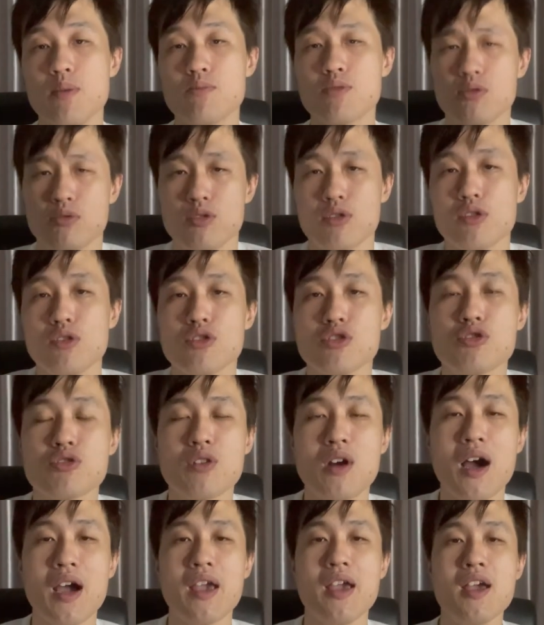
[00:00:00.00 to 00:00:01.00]
So you could
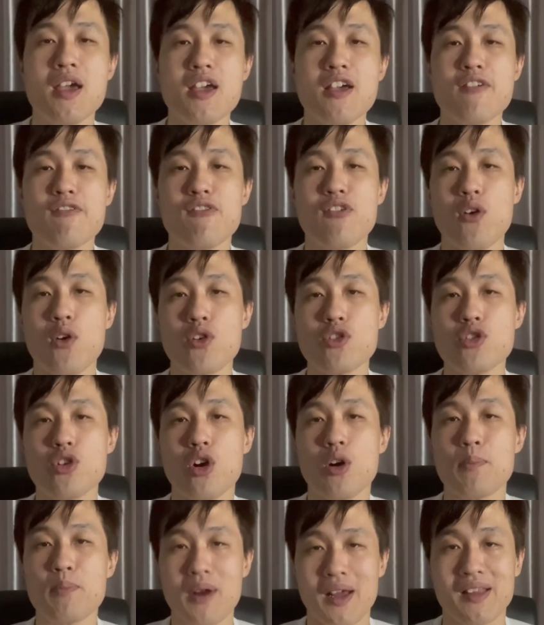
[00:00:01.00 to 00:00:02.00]
try for your
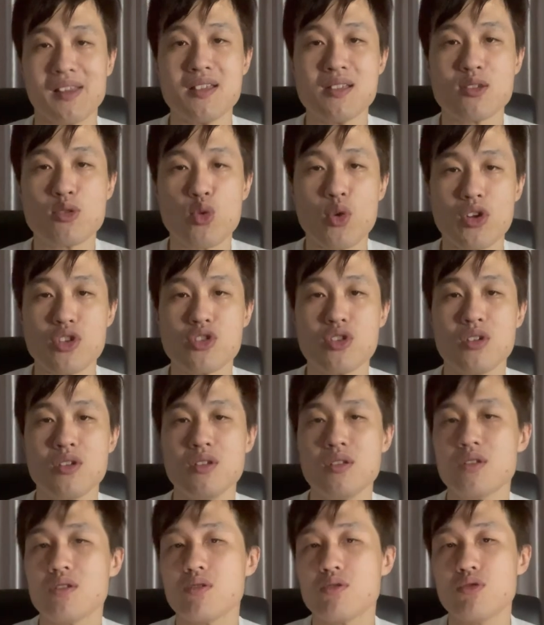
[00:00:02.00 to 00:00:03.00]
practice
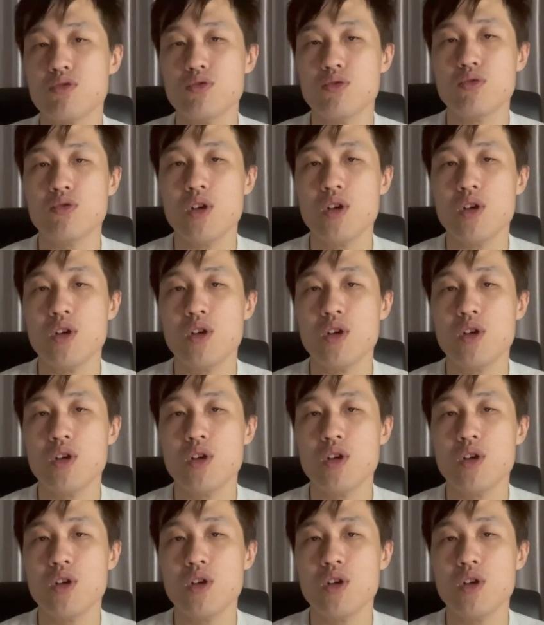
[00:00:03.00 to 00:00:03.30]
questions to